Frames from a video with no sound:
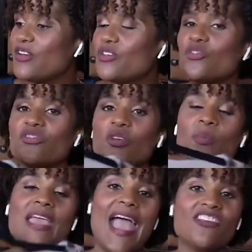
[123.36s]
you know, you, you
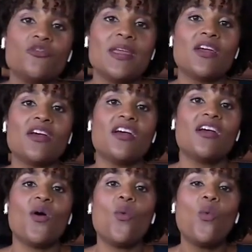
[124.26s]
know
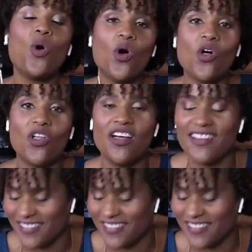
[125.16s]
better. Wool